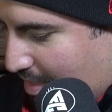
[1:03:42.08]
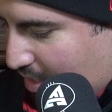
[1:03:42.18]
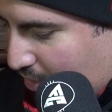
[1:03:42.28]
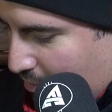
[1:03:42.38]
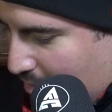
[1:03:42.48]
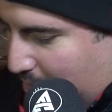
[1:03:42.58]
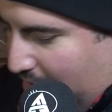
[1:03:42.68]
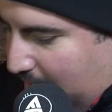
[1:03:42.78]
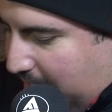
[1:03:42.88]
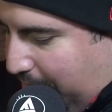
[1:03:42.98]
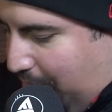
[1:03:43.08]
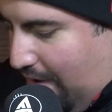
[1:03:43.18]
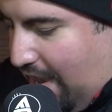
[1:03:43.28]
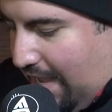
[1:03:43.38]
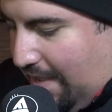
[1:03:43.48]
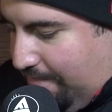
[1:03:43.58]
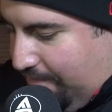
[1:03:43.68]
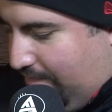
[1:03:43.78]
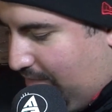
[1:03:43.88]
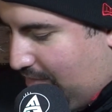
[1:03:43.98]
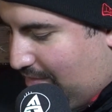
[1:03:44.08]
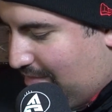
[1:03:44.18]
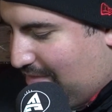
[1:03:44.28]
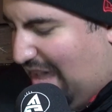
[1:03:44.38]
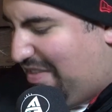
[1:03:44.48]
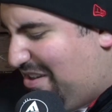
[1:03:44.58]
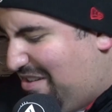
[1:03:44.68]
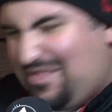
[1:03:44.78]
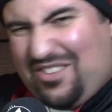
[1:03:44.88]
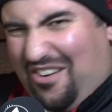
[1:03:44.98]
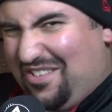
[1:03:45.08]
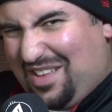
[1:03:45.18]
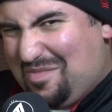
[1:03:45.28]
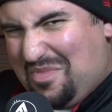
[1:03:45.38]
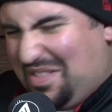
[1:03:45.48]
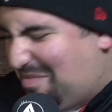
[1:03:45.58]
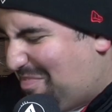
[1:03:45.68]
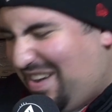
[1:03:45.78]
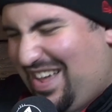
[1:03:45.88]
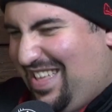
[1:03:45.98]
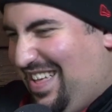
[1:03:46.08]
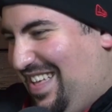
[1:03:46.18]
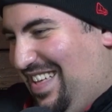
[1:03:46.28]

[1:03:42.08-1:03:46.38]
The two birds of prey. No, they're not. Crows aren't birds of prey.